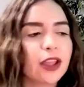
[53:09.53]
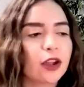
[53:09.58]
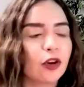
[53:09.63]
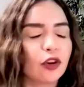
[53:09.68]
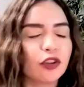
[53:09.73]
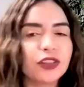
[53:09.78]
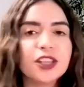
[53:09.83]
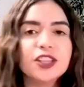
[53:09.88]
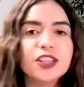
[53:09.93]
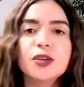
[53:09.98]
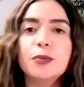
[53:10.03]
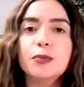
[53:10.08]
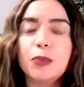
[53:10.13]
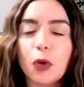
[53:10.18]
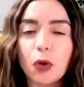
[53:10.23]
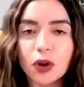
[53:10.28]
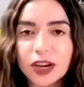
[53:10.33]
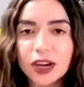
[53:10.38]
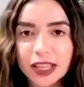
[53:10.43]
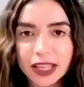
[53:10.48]
Are they
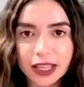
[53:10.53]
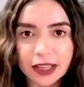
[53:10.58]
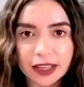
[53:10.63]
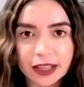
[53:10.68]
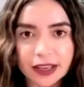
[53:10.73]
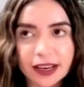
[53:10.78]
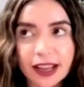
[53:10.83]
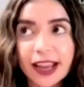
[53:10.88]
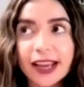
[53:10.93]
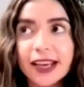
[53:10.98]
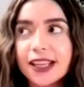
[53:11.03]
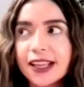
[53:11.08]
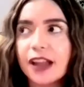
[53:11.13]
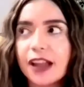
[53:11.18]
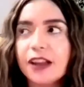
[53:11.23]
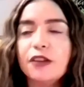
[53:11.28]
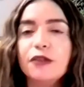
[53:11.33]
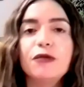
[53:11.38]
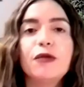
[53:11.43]
supporting in any kind of